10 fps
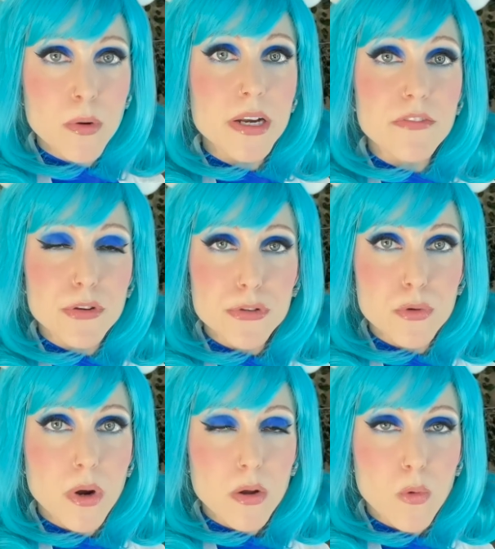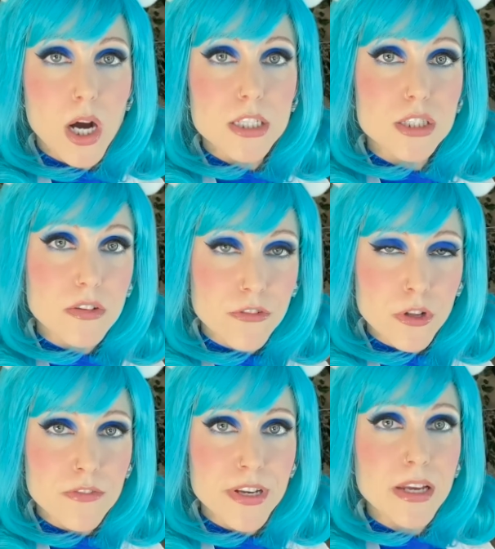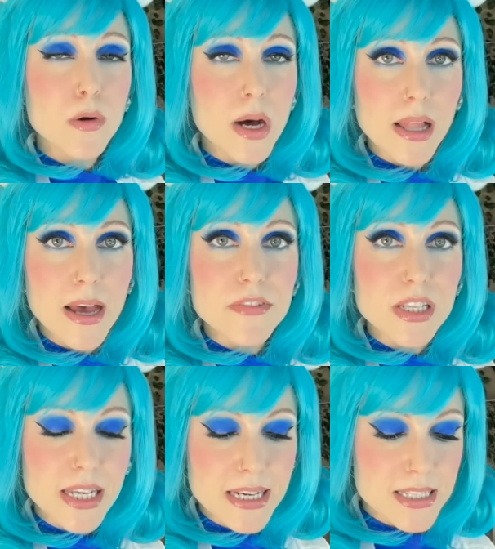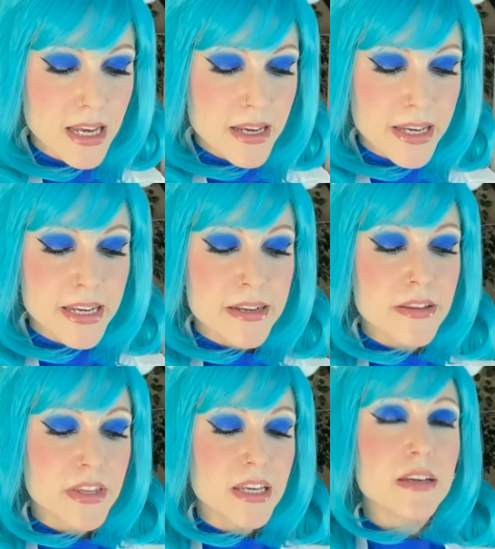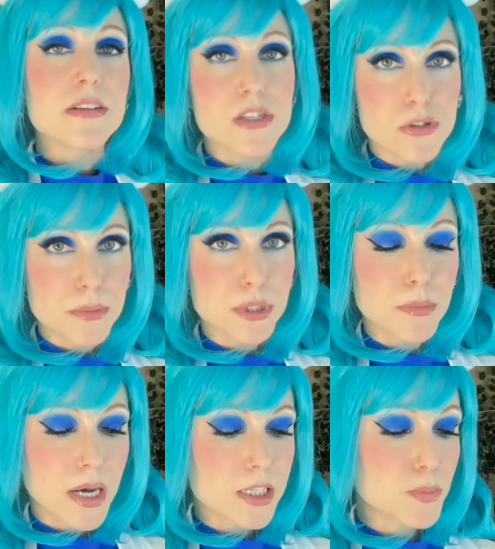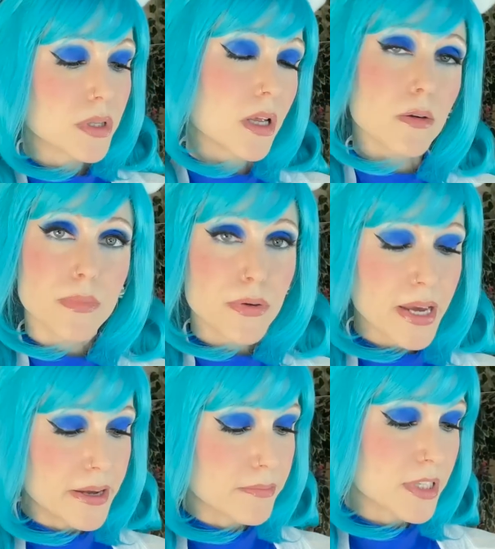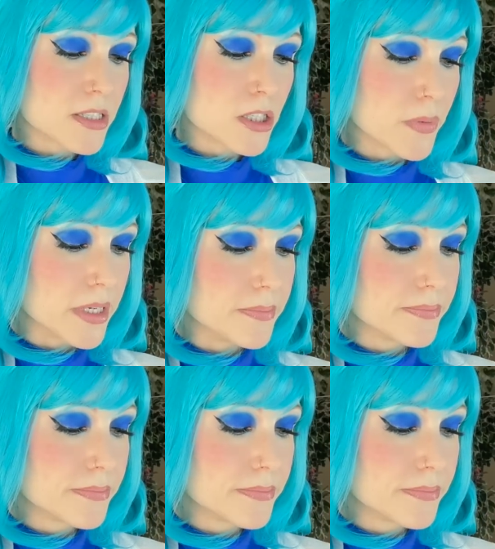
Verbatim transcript: and if you do want to watch the full video, I'll have it linked in the description box below. Okay, let's do it.